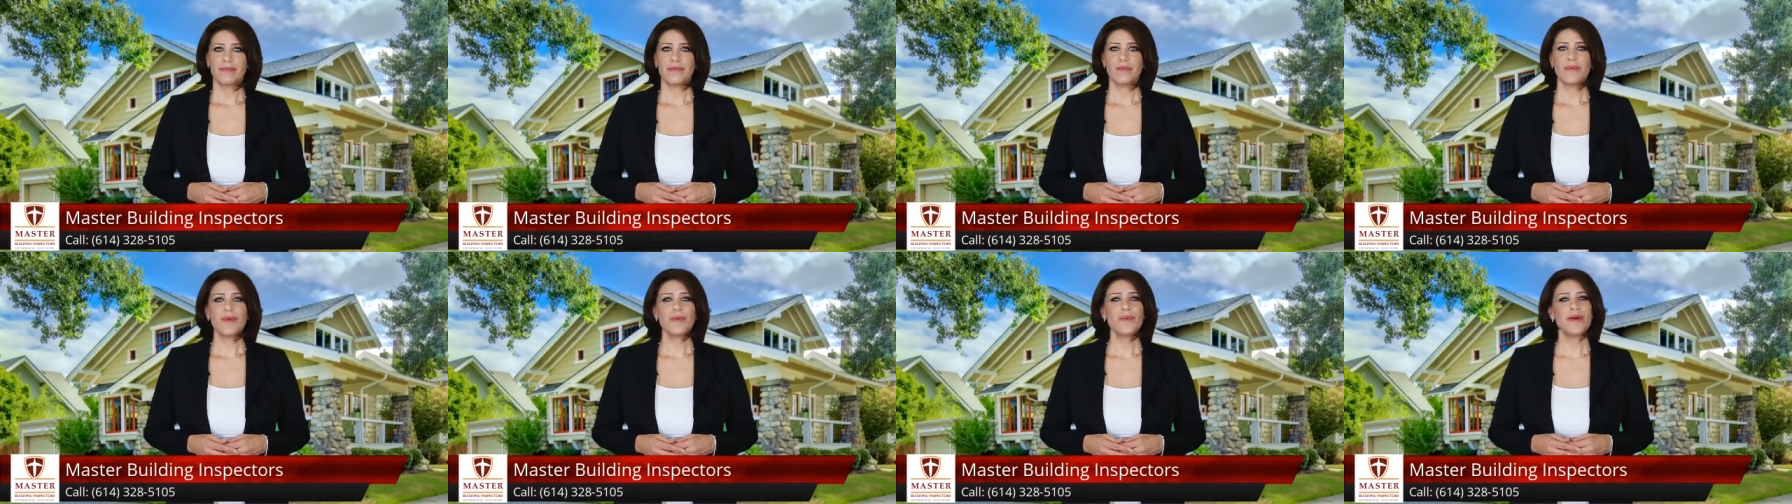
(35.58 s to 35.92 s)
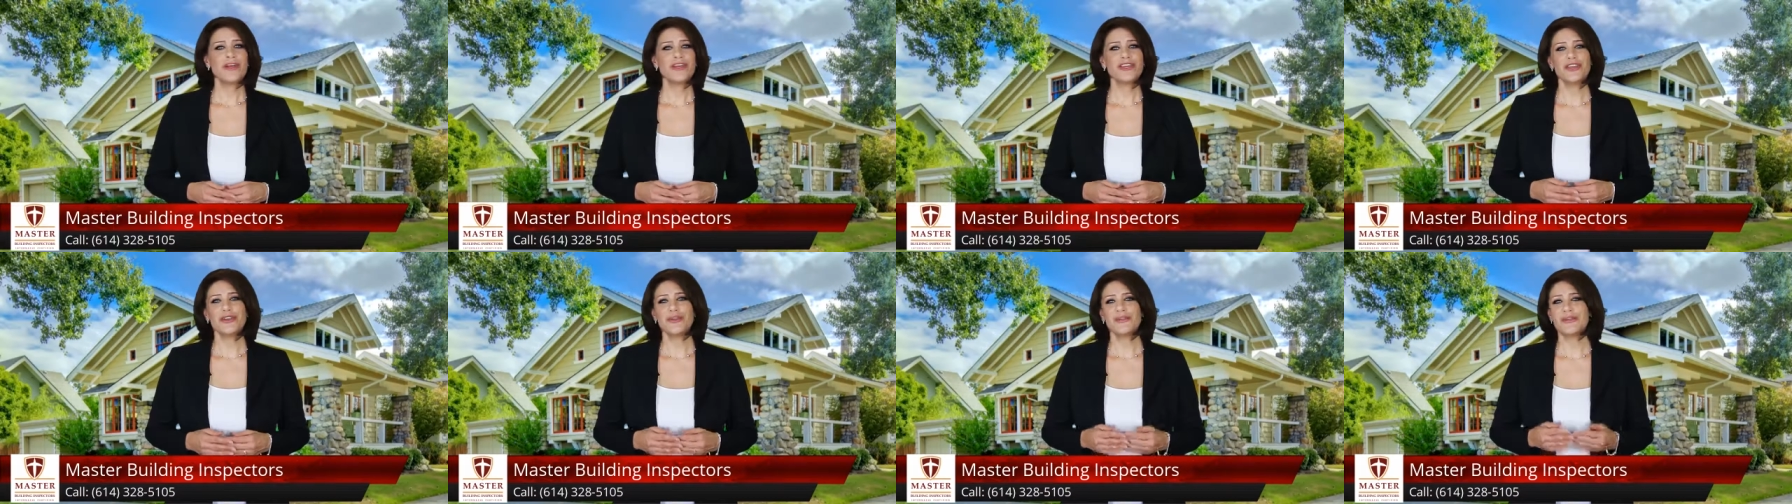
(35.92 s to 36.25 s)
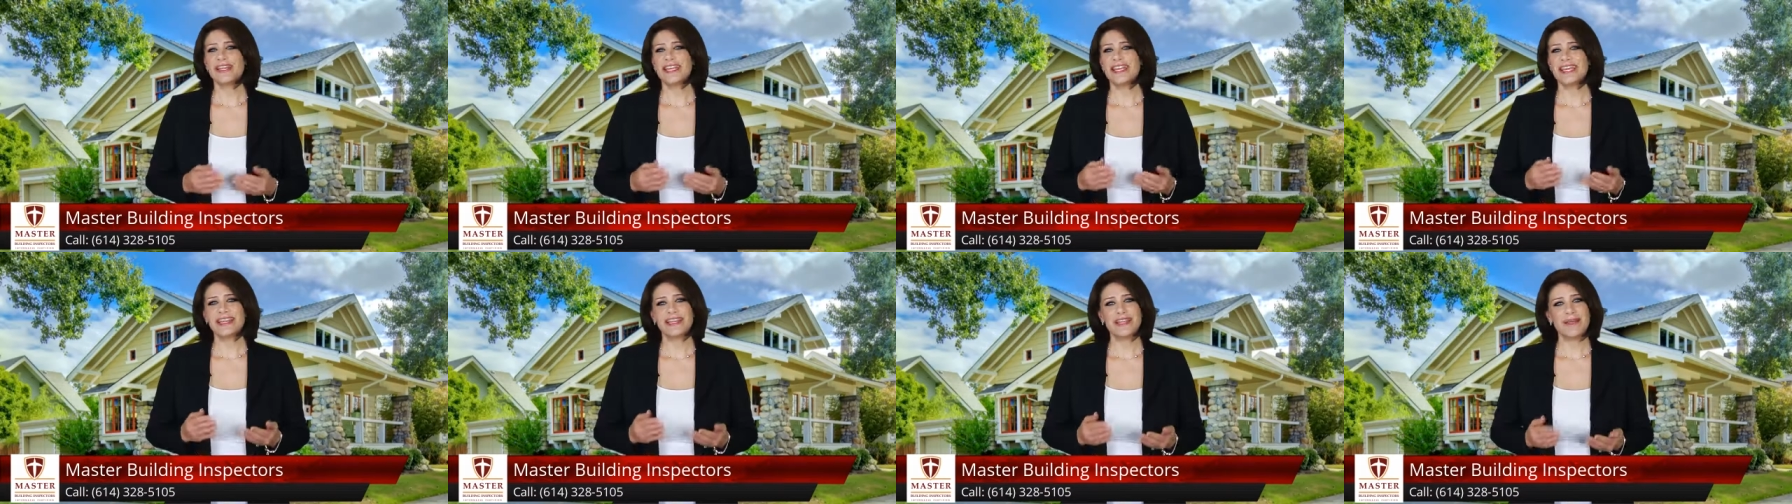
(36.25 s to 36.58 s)
We want you
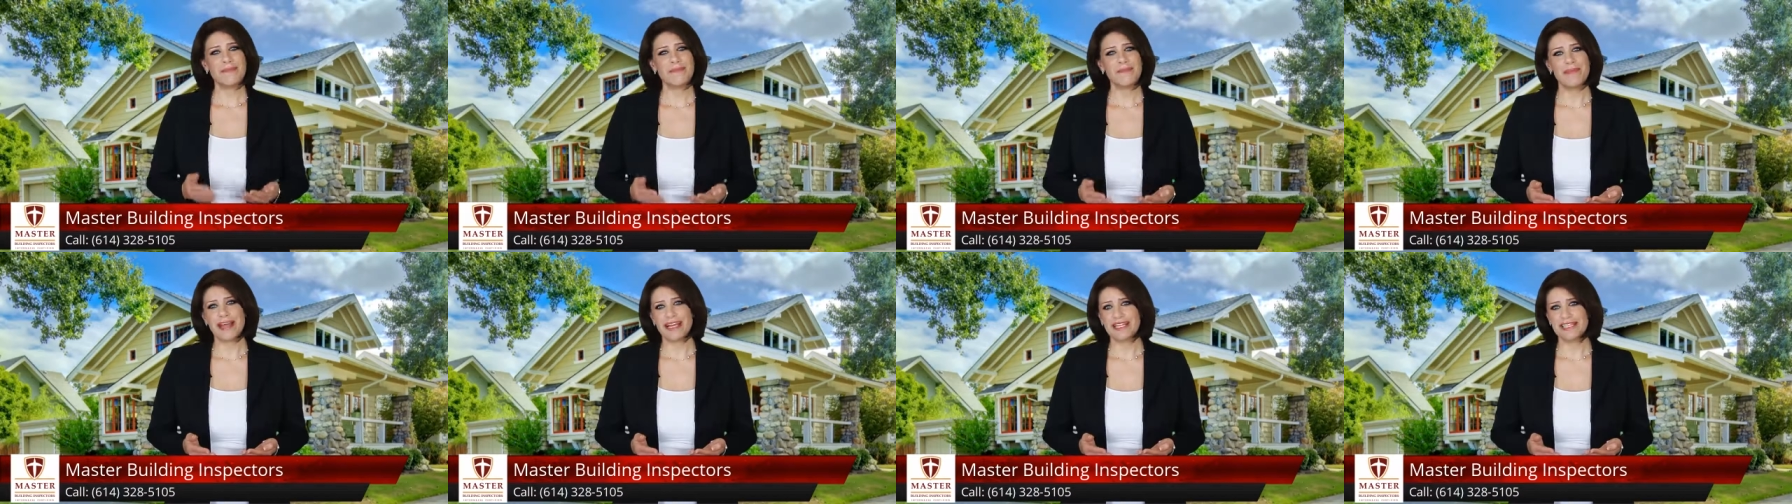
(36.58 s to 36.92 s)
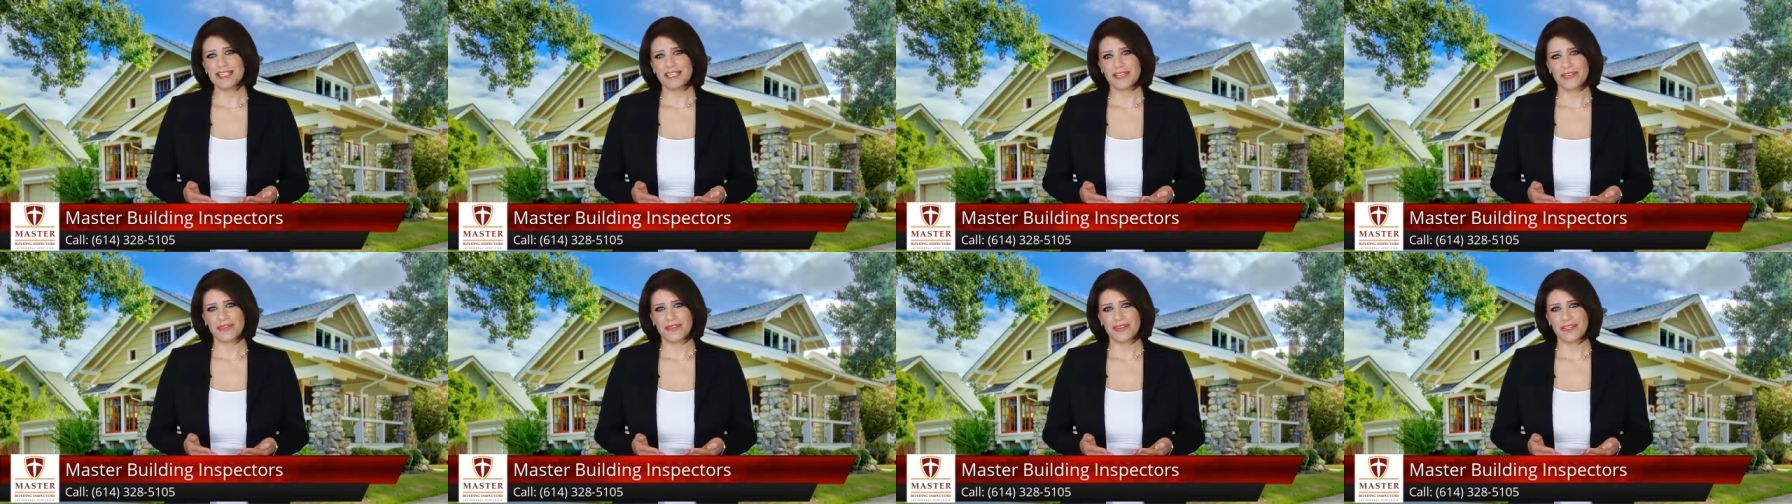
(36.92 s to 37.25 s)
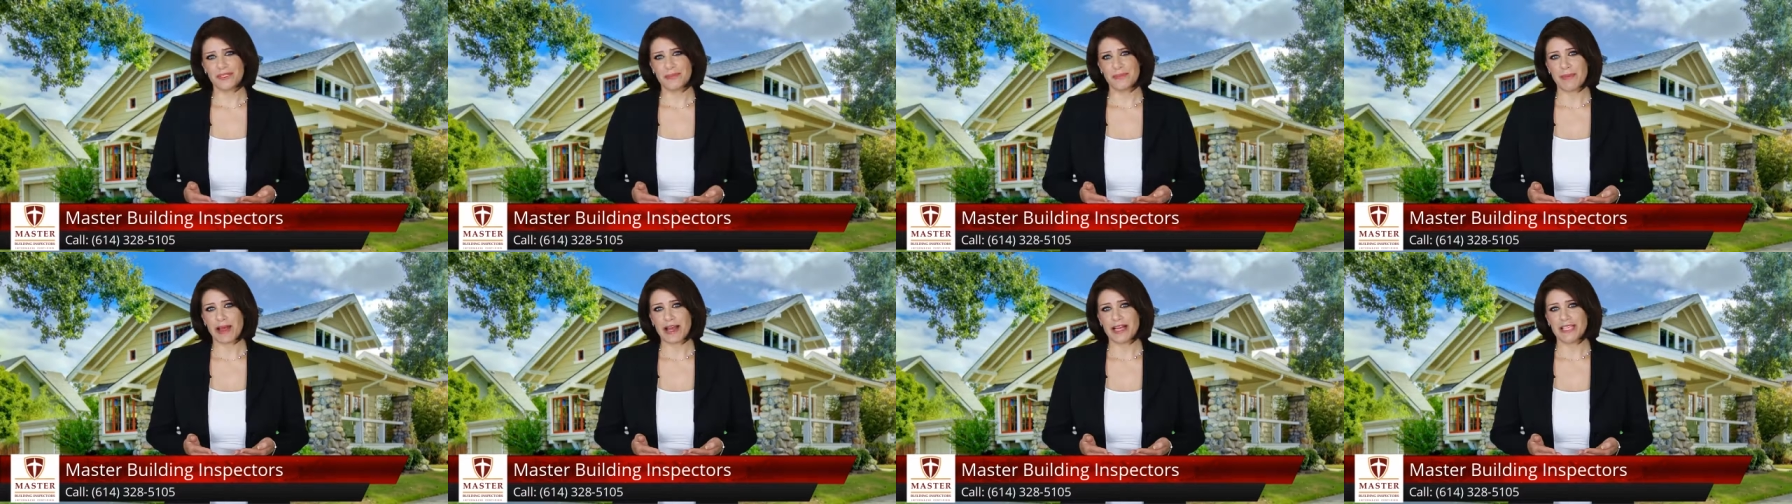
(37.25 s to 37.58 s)
to get the best
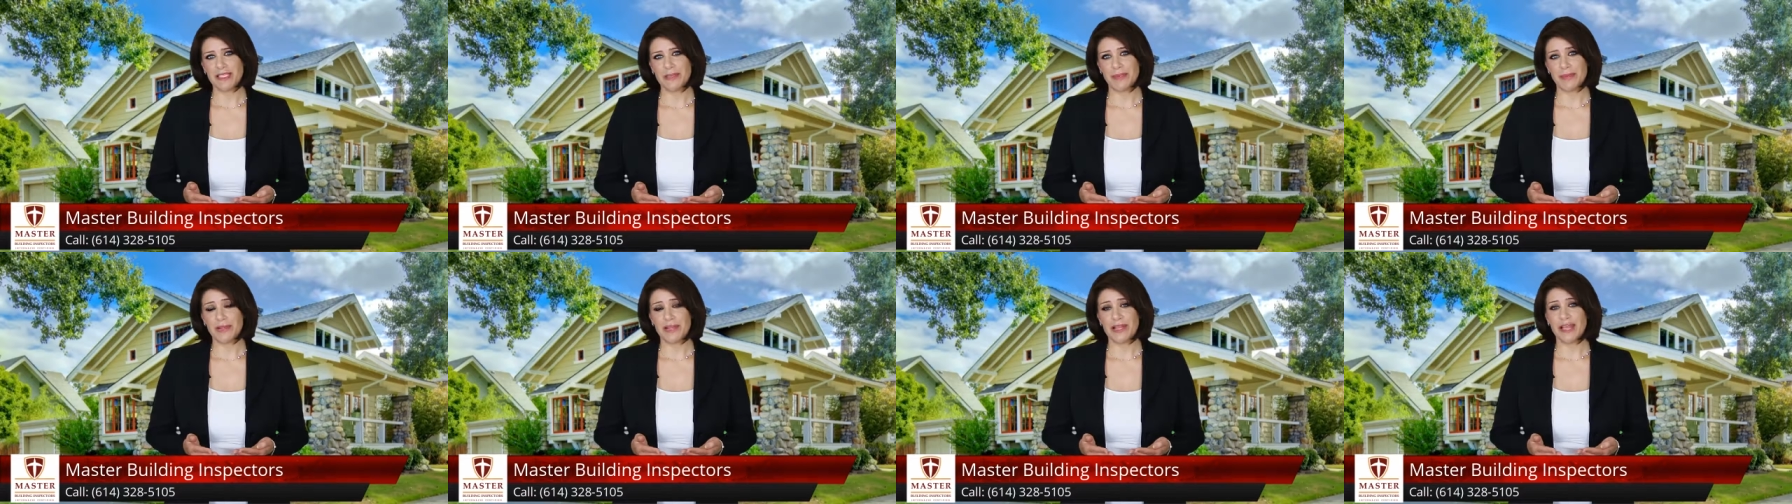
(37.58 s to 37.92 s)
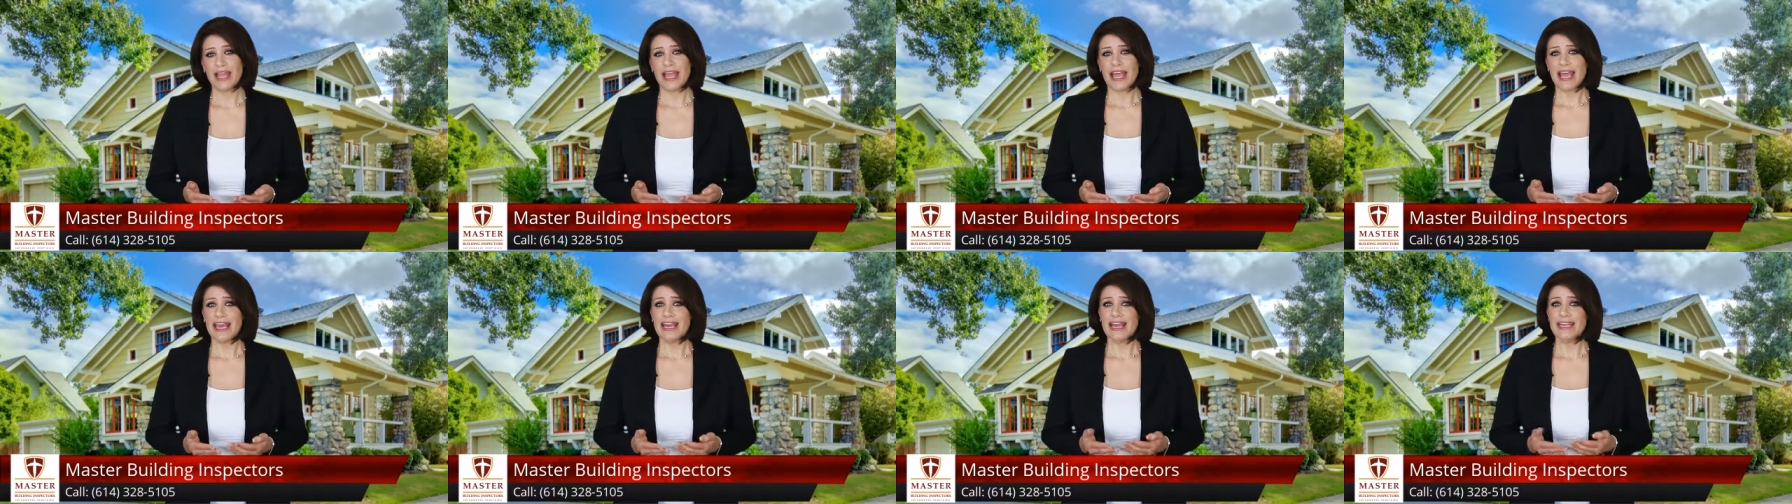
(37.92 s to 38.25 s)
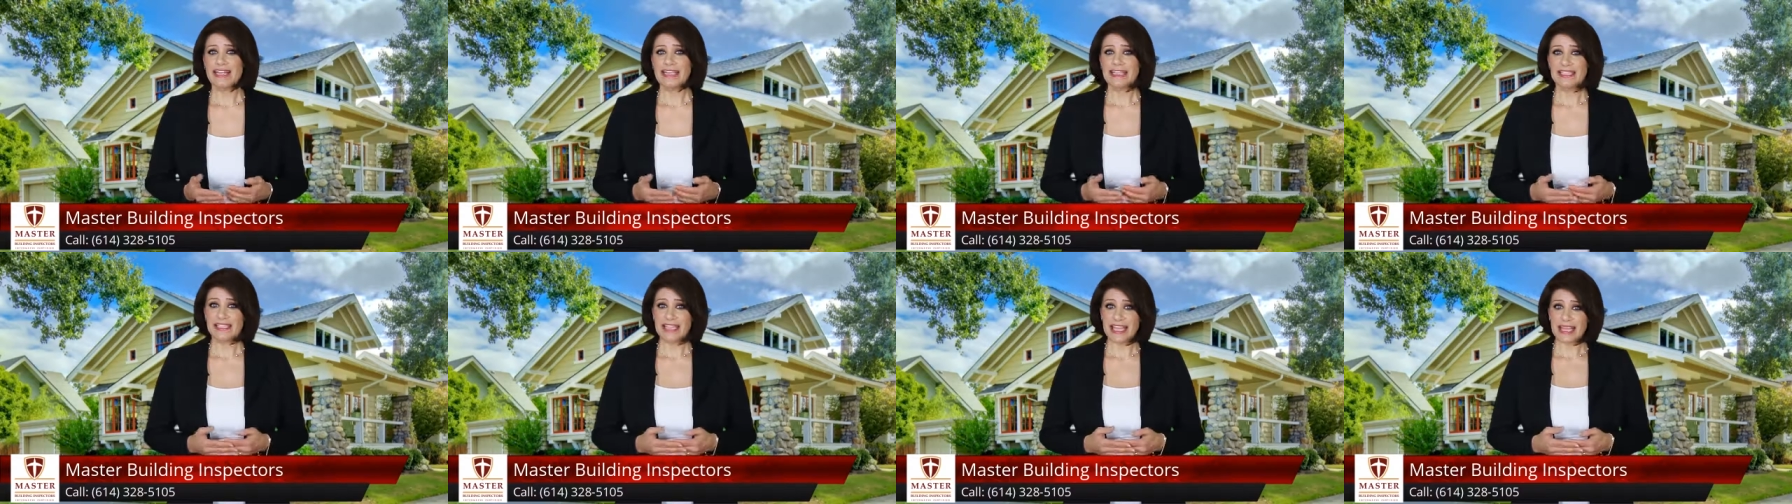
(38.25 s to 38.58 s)
service possible, and
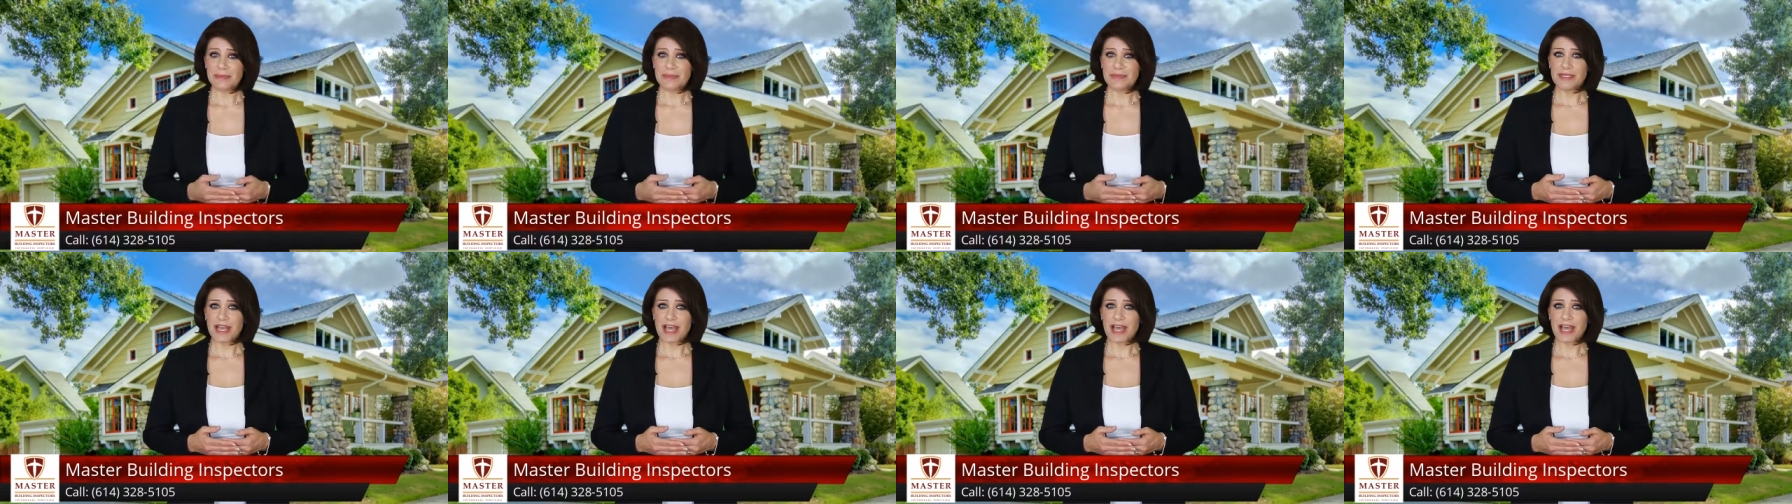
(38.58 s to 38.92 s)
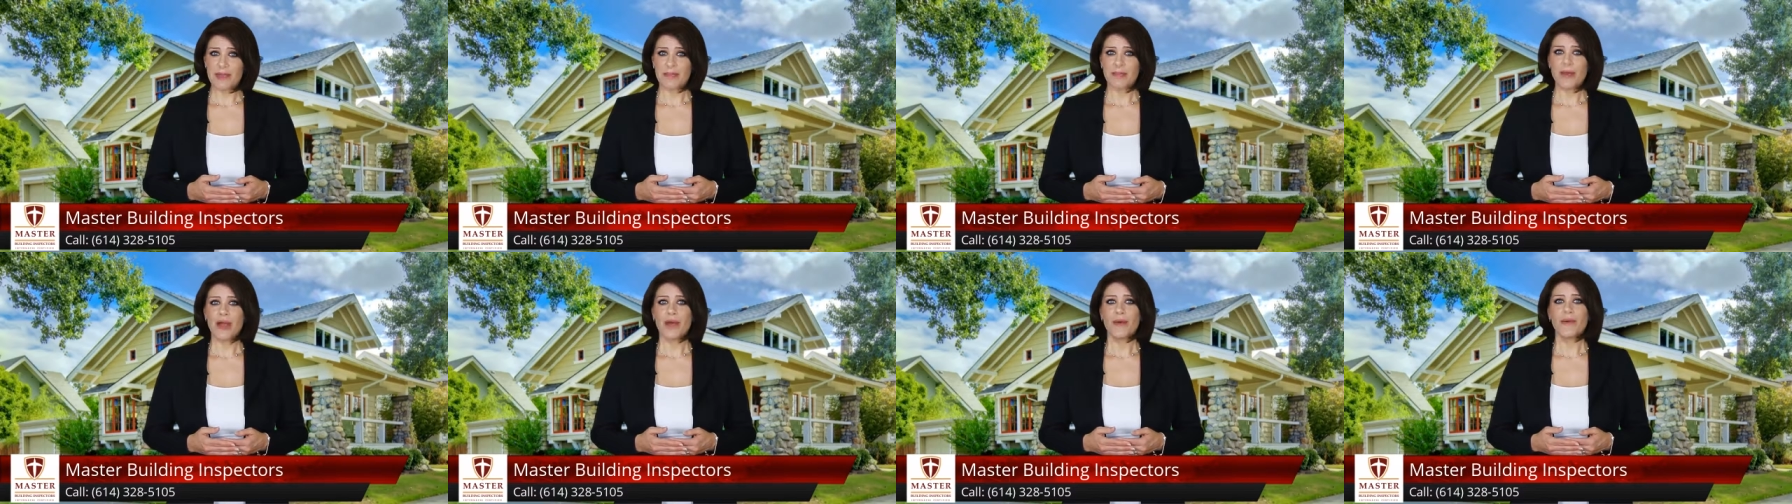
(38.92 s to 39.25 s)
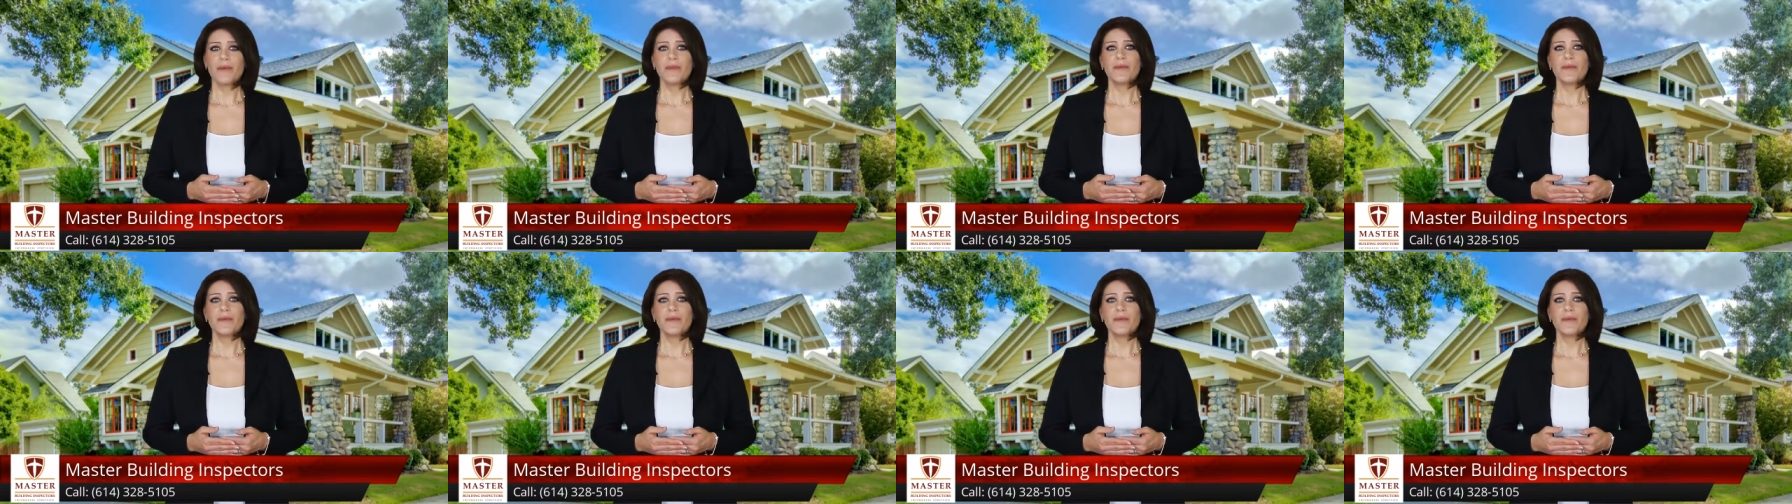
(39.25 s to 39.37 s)
at the same time,